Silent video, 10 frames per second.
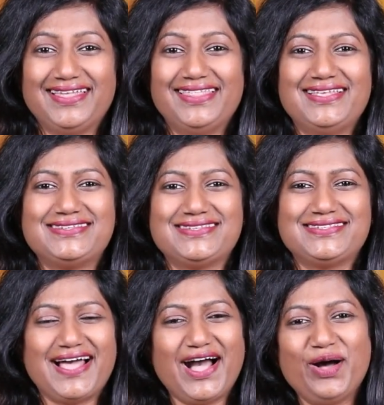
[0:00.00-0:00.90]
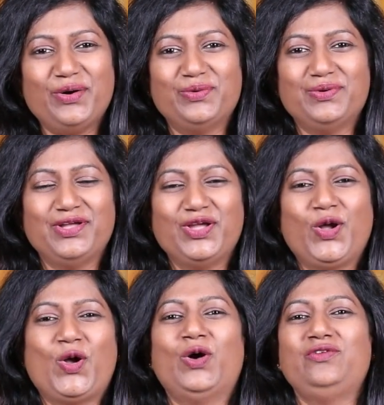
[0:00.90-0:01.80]
This is how
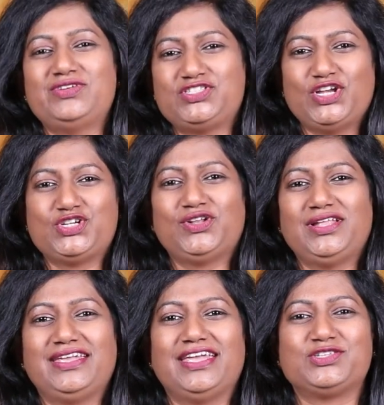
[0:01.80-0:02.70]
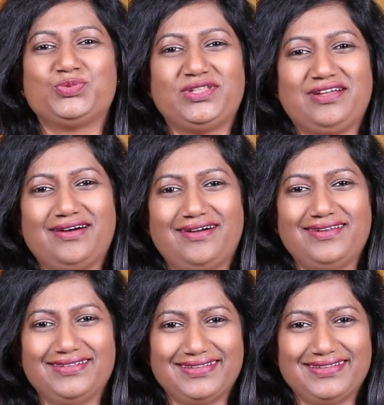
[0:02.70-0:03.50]
conversational he gets with God.